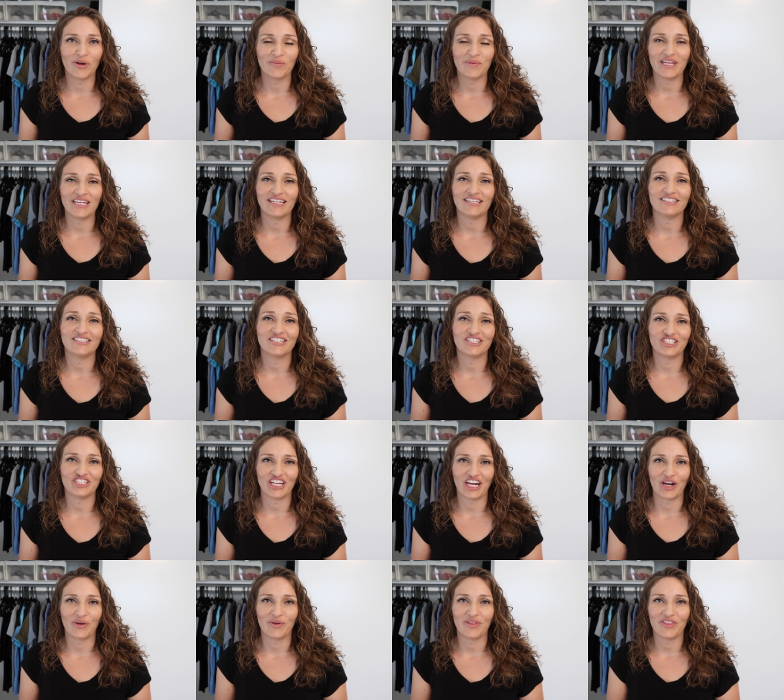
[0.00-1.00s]
moment to
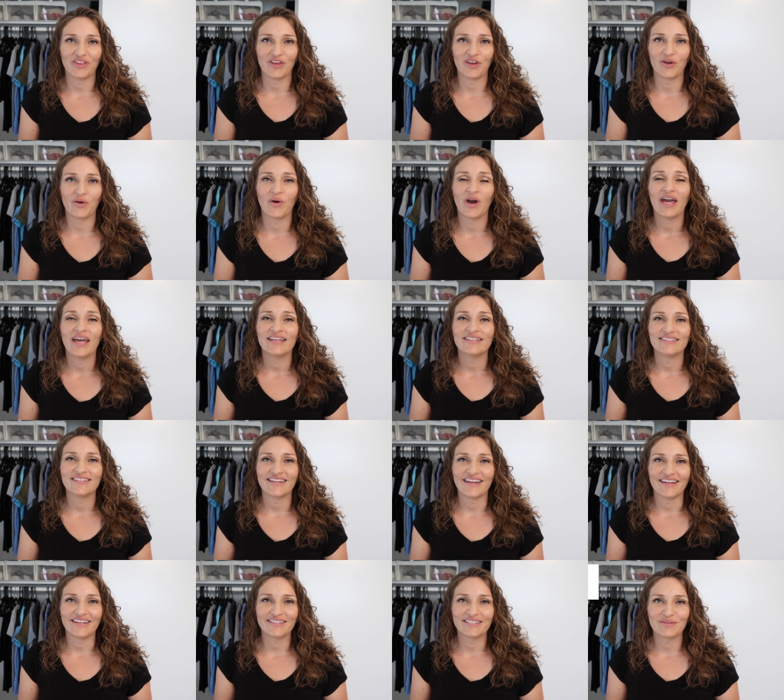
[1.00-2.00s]
share with you
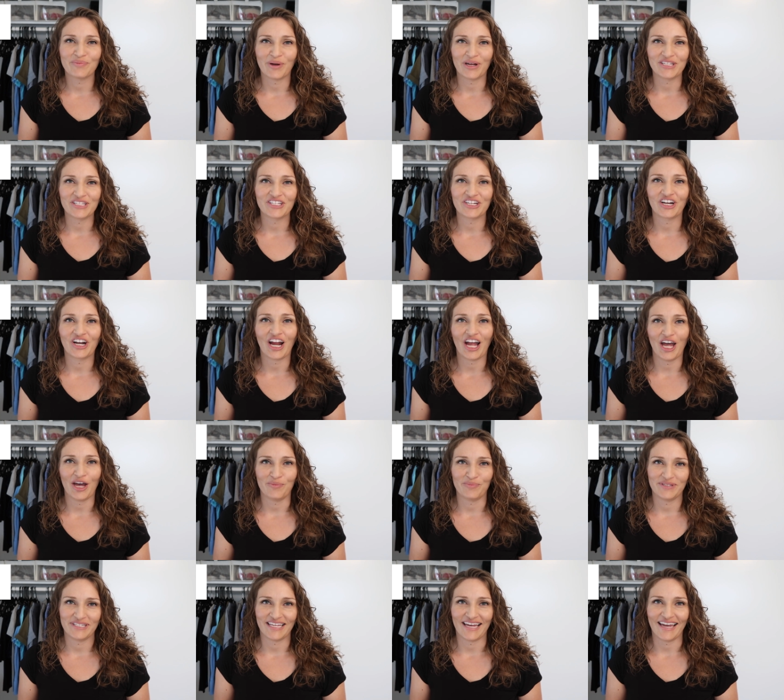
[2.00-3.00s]
today's sponsor,
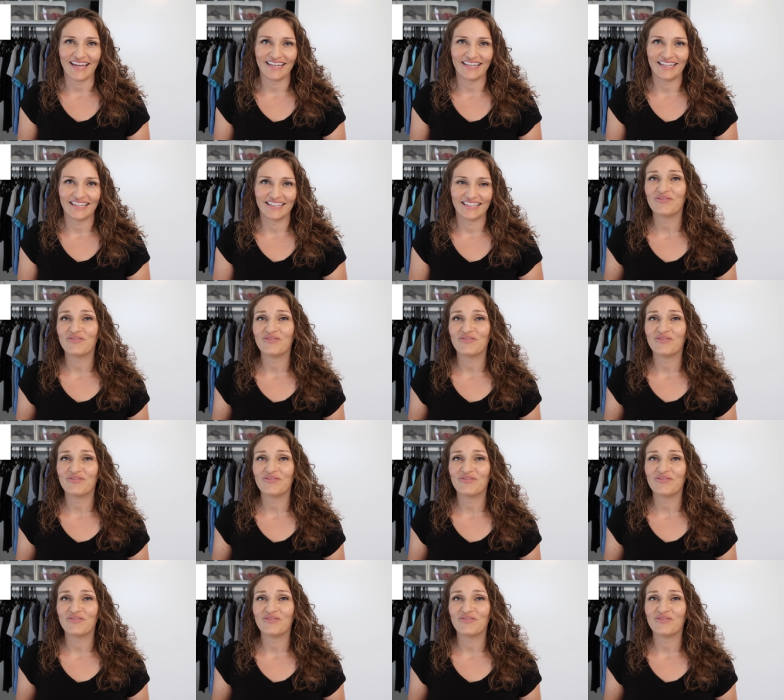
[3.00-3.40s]
Upside.